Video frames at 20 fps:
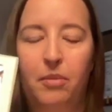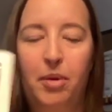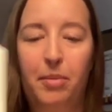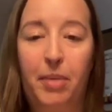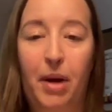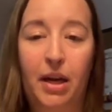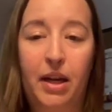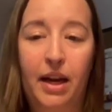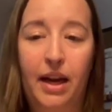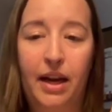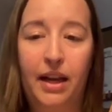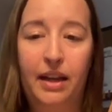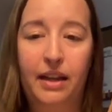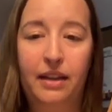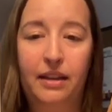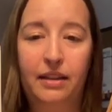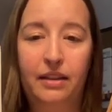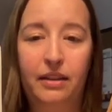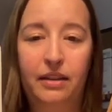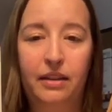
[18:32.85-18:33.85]
Buckeye
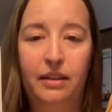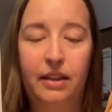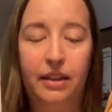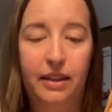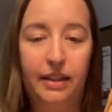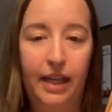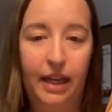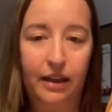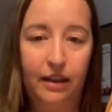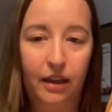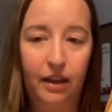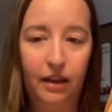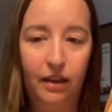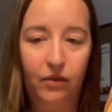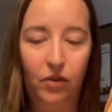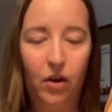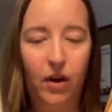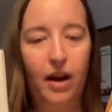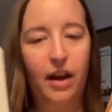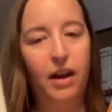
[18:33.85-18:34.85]
is the state nut of
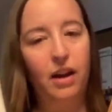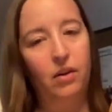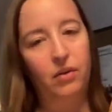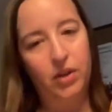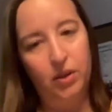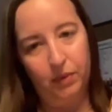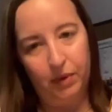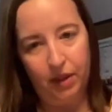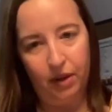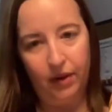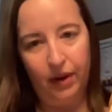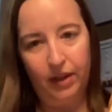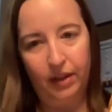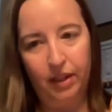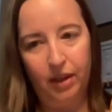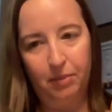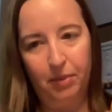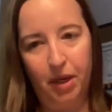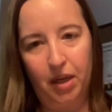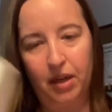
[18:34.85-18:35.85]
Ohio. It's what the Ohio
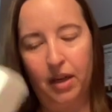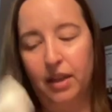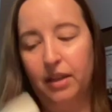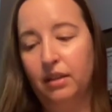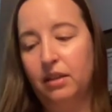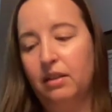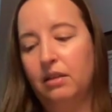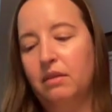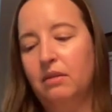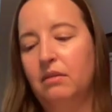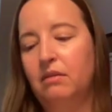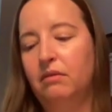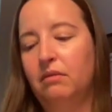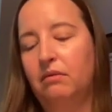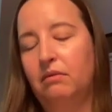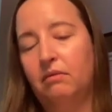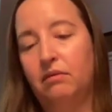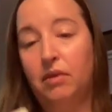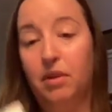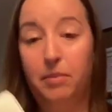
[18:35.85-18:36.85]
State Buckeyes
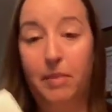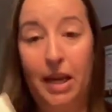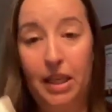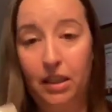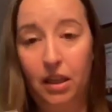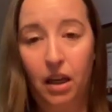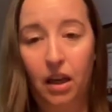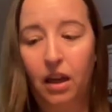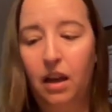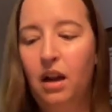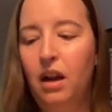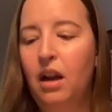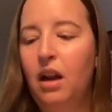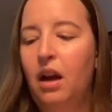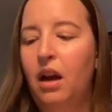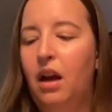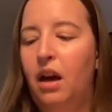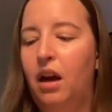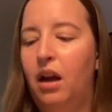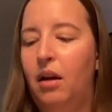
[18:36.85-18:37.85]
mascot.
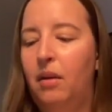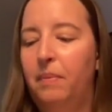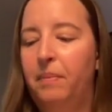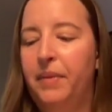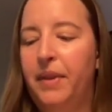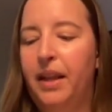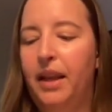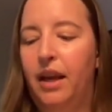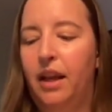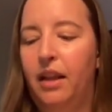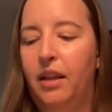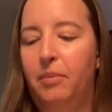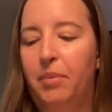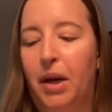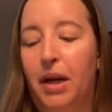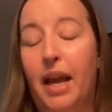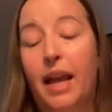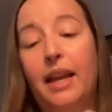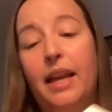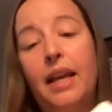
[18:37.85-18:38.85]
And the
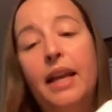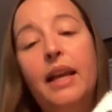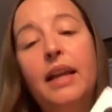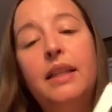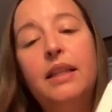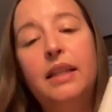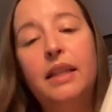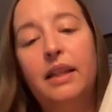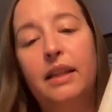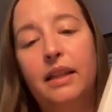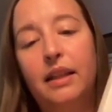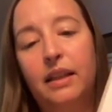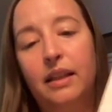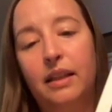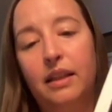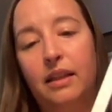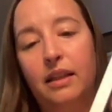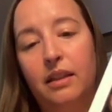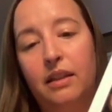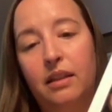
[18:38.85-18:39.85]
Buckeye candy
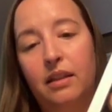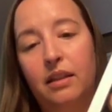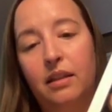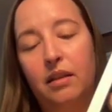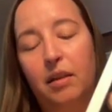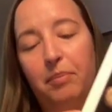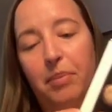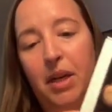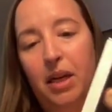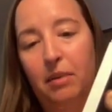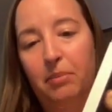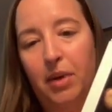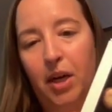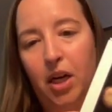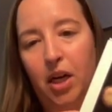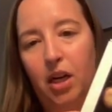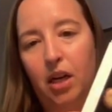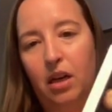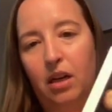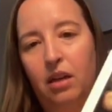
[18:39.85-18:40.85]
is peanut
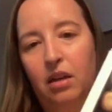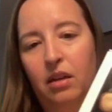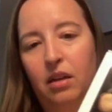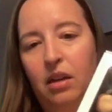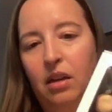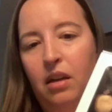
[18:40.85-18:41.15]
butter